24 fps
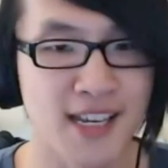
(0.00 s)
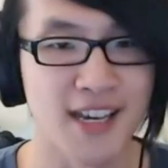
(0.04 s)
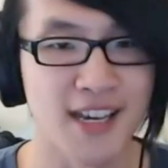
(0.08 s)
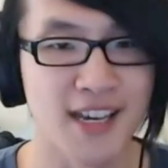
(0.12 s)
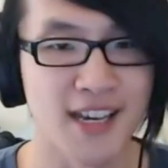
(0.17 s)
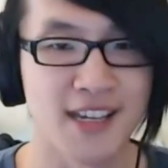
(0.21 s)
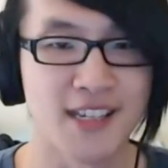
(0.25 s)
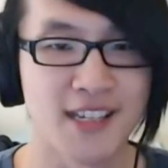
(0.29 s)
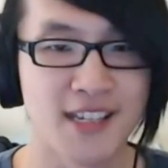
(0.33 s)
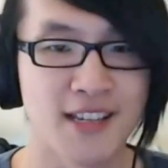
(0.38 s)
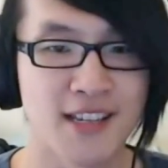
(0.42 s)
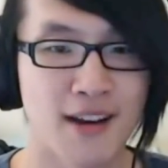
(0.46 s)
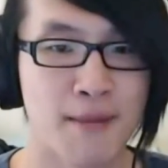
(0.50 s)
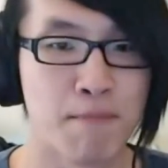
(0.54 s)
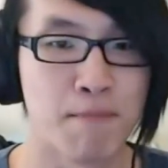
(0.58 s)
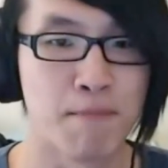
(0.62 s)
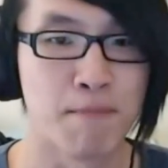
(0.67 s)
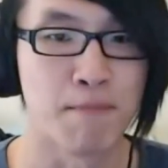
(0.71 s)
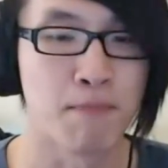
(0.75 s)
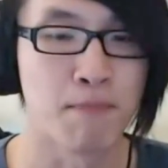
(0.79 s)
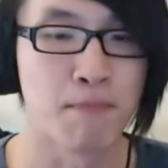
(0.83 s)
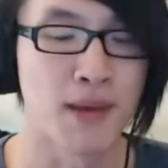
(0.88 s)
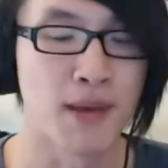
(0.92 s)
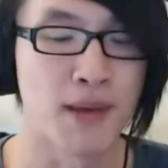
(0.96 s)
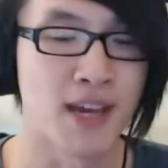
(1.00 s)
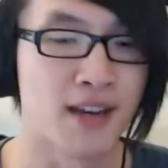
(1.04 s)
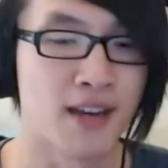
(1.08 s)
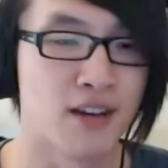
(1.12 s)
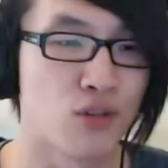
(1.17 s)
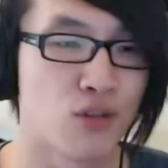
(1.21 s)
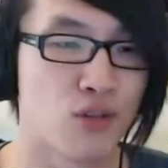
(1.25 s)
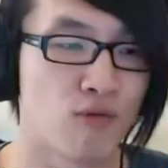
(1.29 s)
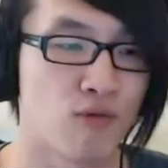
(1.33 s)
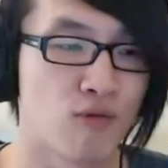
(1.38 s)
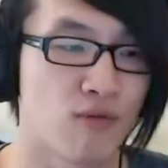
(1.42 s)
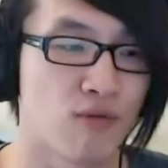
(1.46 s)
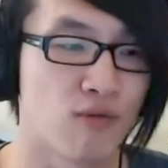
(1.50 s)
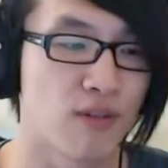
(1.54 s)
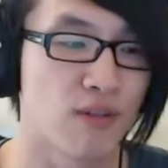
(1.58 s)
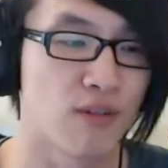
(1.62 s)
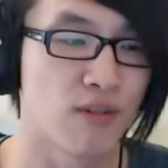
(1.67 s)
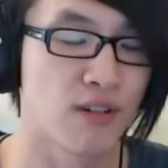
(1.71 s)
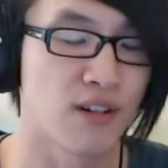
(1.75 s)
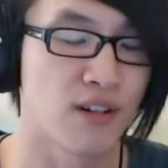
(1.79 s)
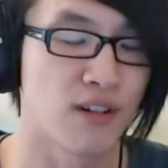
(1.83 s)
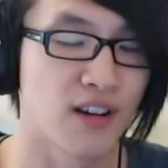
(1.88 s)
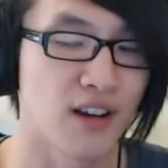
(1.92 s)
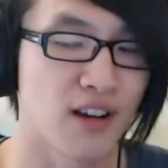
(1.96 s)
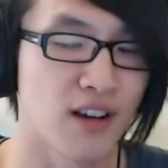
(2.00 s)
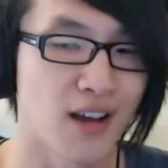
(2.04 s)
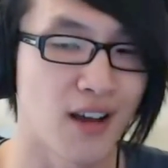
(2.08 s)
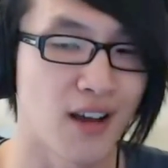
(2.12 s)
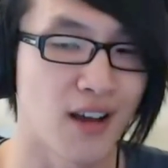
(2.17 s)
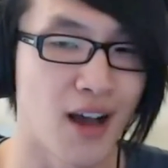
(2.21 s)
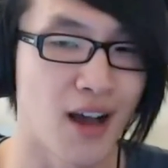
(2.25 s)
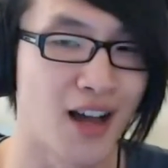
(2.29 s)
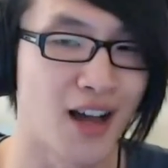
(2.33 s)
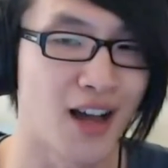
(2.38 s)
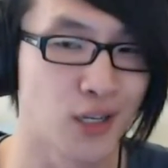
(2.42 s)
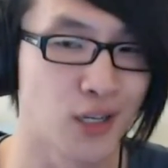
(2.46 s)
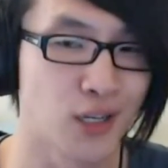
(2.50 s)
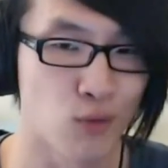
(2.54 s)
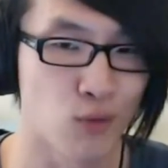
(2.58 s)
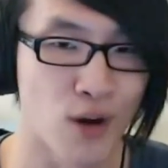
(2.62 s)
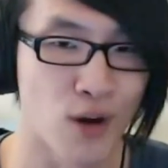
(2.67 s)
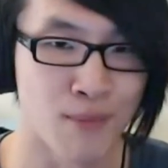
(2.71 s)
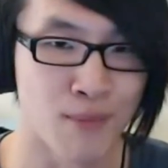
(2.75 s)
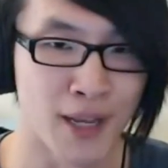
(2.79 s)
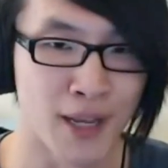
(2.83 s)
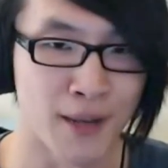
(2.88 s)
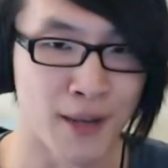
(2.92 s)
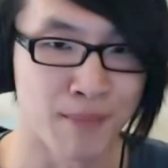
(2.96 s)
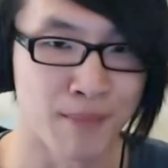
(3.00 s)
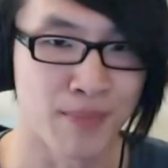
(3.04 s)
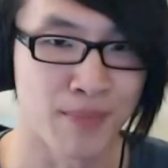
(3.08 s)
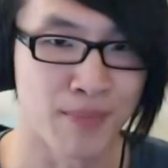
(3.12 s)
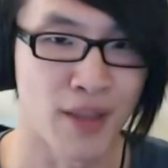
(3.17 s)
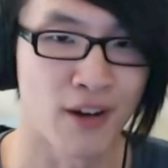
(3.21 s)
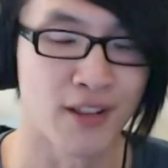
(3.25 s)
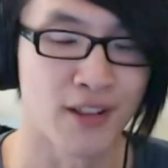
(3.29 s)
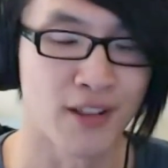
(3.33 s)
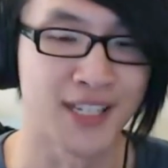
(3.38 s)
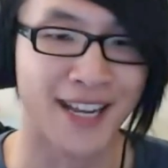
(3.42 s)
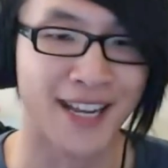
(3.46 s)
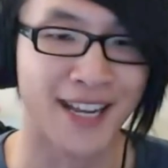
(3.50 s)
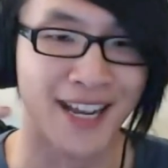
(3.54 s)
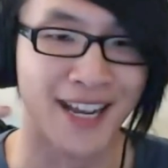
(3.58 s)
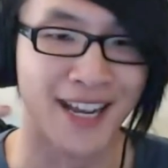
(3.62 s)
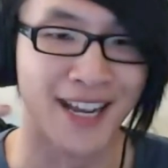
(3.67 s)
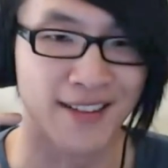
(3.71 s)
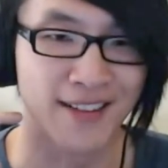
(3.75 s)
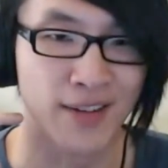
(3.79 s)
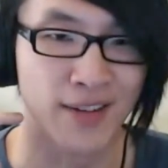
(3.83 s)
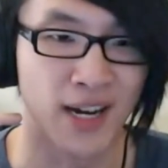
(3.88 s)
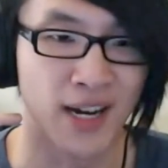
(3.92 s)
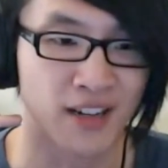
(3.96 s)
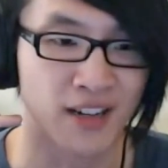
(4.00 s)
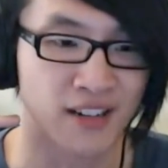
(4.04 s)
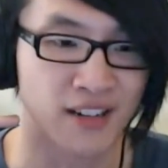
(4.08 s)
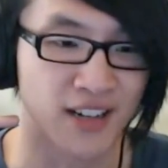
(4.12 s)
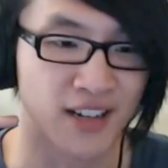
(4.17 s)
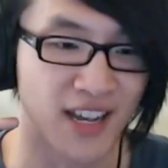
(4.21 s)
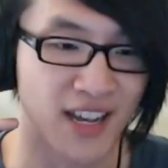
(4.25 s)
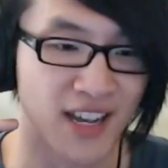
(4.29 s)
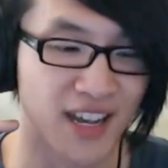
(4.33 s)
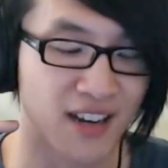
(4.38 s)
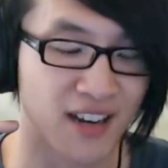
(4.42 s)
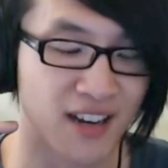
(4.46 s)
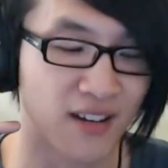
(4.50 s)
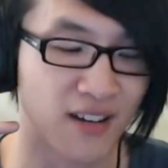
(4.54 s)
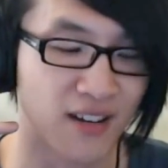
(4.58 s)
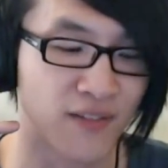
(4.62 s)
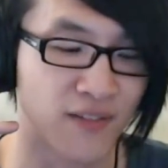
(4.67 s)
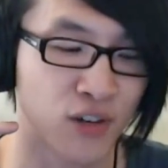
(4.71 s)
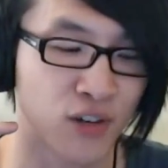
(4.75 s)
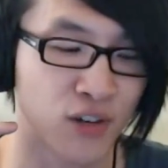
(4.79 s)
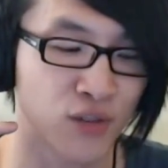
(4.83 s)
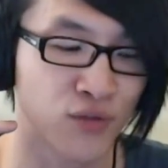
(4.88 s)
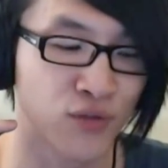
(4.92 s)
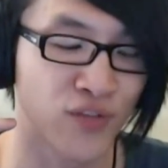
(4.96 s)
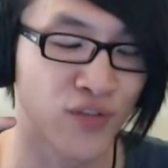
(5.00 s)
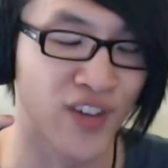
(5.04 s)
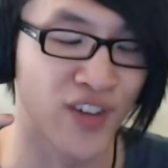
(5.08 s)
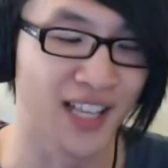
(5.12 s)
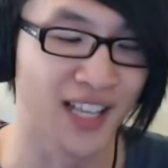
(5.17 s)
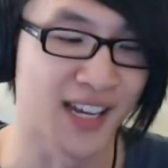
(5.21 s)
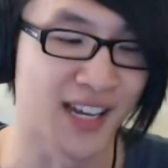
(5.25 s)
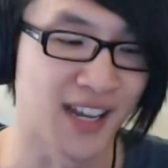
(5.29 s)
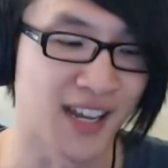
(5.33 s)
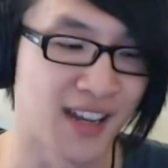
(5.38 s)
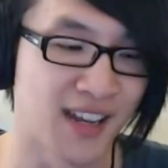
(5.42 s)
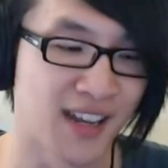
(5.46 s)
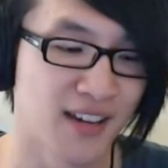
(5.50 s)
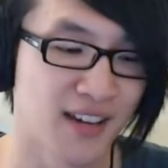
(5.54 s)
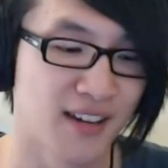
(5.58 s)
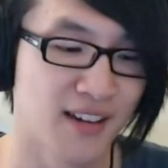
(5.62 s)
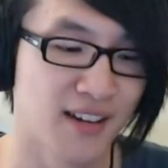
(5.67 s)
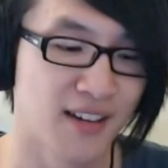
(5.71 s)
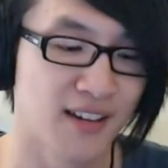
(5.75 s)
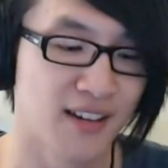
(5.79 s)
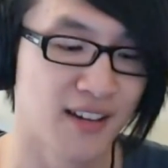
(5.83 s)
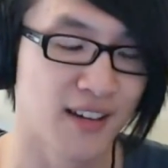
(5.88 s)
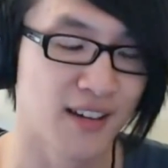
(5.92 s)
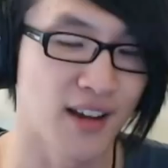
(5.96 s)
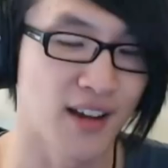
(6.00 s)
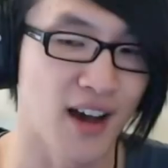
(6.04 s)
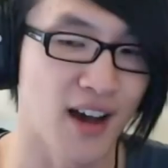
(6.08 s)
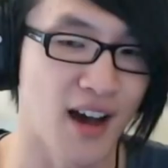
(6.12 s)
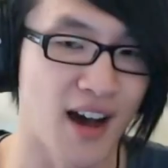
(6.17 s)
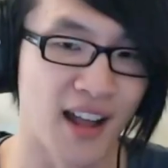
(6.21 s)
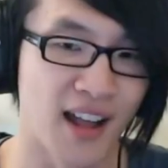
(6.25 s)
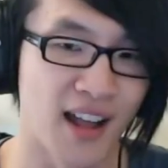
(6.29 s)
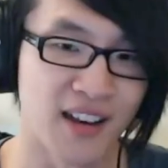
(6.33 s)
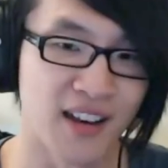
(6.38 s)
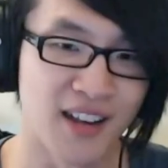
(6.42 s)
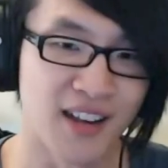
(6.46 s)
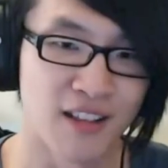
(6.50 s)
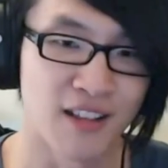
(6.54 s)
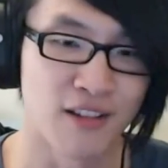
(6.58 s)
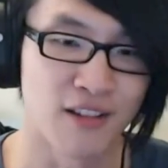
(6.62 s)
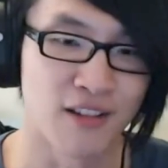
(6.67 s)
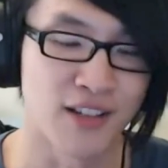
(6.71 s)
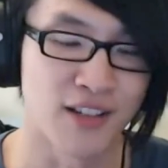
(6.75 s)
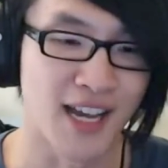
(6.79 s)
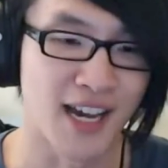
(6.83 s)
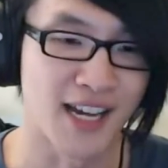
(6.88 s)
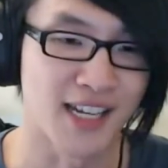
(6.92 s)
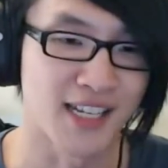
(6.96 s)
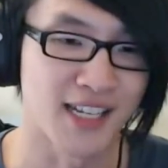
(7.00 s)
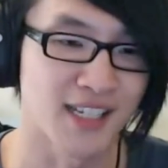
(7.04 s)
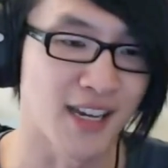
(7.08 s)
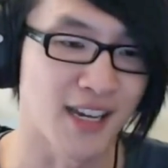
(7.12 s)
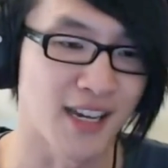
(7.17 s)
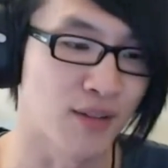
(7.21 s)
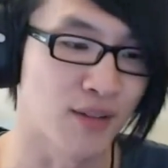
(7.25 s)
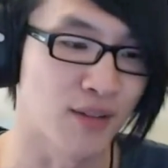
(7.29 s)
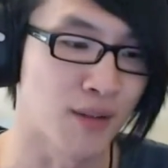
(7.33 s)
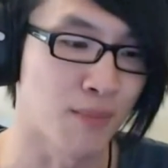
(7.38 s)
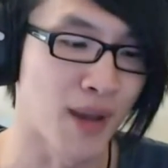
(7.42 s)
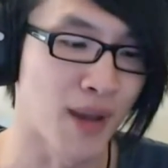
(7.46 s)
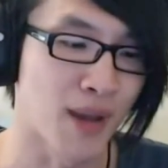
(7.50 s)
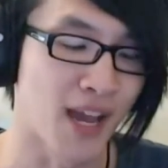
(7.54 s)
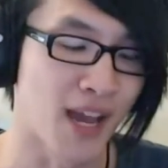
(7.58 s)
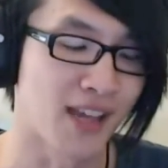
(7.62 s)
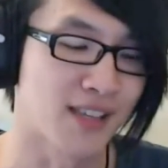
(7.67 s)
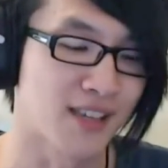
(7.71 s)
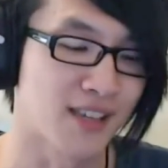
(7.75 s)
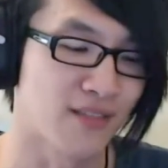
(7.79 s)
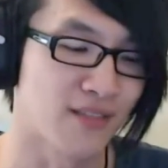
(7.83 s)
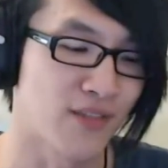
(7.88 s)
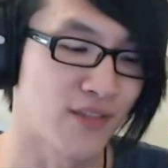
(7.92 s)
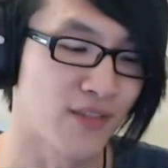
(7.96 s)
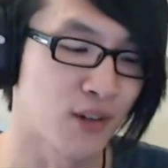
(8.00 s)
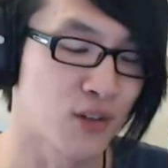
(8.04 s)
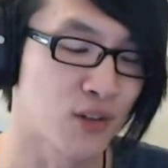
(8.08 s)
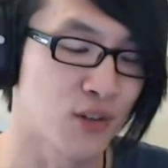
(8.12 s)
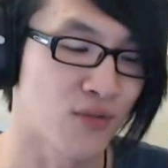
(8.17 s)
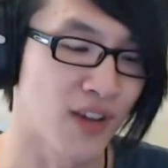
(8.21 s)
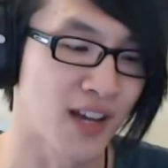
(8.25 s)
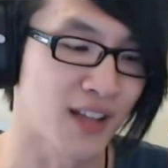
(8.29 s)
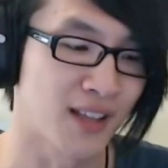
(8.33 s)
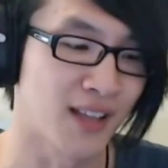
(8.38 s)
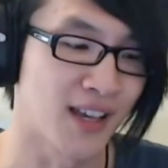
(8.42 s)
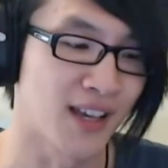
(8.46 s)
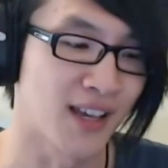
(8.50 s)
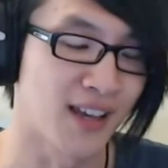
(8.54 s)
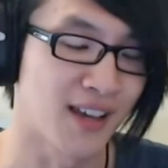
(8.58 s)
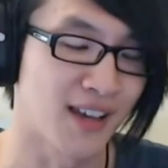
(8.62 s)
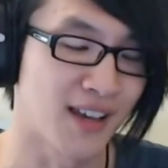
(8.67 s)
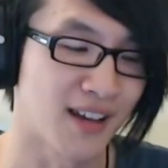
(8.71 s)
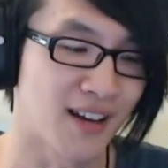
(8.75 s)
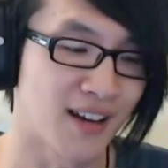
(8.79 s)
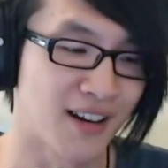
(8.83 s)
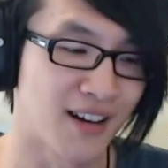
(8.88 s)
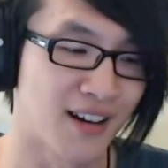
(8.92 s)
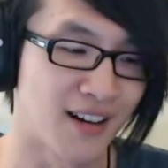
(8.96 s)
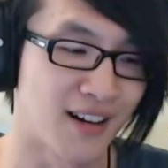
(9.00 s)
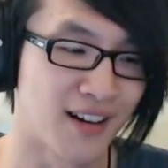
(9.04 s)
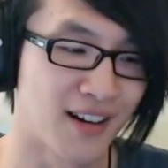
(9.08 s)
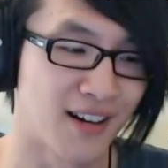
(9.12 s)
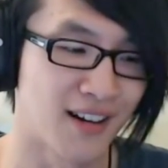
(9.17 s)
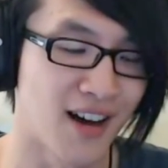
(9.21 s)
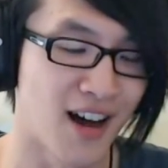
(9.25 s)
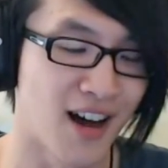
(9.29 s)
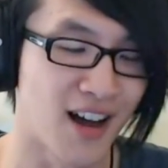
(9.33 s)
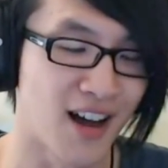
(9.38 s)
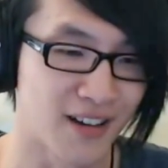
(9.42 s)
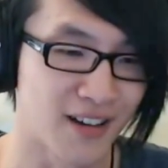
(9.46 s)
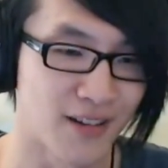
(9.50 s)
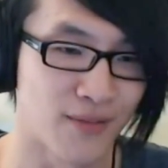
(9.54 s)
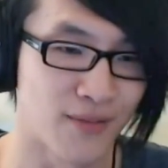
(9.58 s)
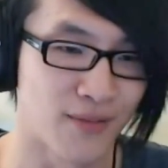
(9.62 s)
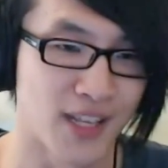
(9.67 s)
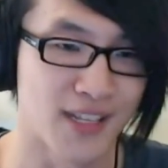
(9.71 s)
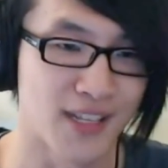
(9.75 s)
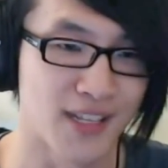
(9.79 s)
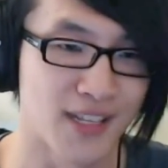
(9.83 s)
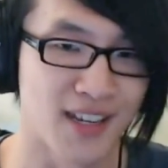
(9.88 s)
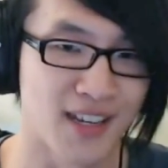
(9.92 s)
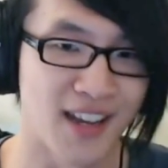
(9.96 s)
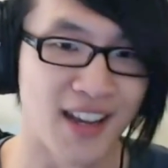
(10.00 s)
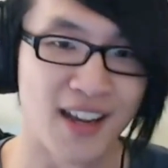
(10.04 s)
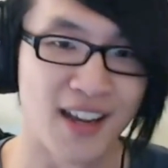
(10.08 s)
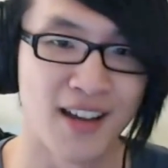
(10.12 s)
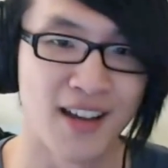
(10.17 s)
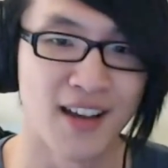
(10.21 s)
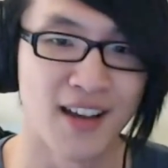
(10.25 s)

is a bit underwhelming on the Z X seven hundred. It, it feels fairly unenthusiastic with the bass. It feels fairly uh, unconvincing.